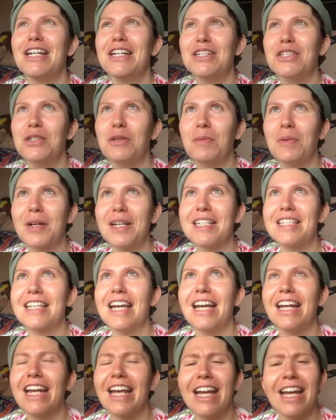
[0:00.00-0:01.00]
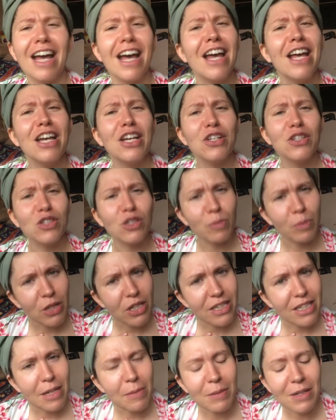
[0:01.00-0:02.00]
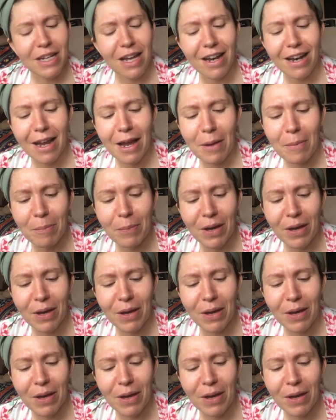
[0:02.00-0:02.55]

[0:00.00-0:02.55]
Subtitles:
Super exciting, super intimidating,